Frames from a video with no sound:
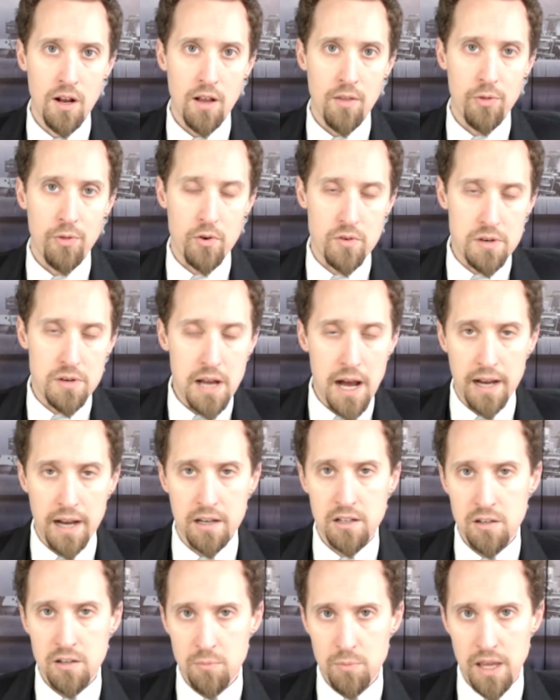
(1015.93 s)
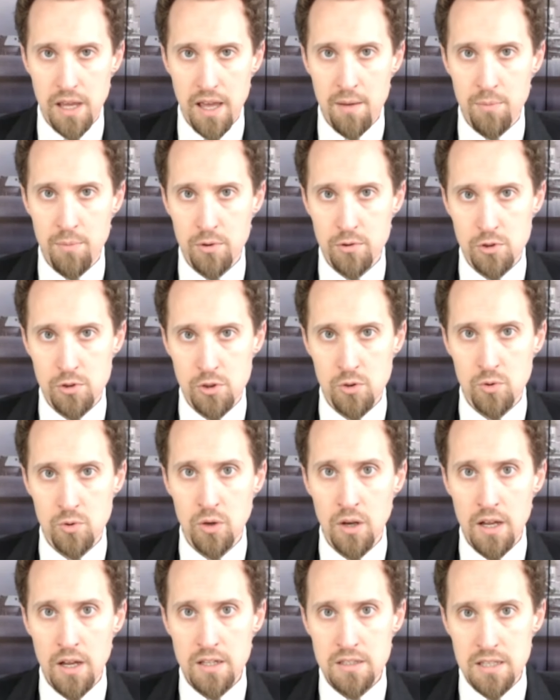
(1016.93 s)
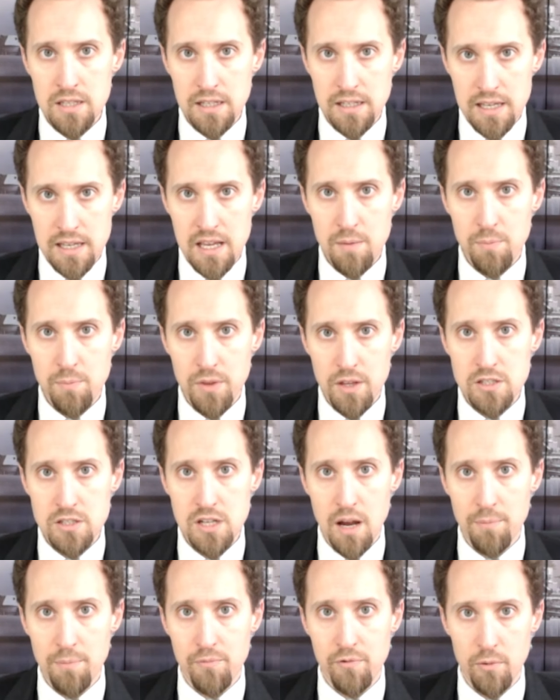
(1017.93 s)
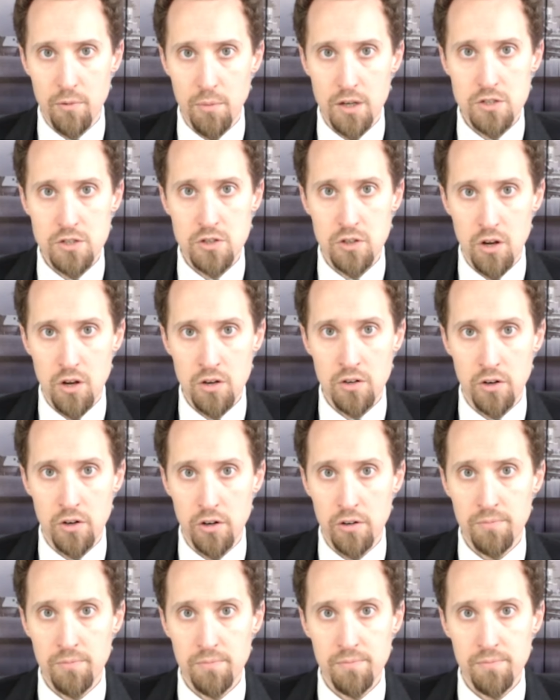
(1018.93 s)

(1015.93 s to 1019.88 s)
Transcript: They're not going to be able to to keep this up for much longer.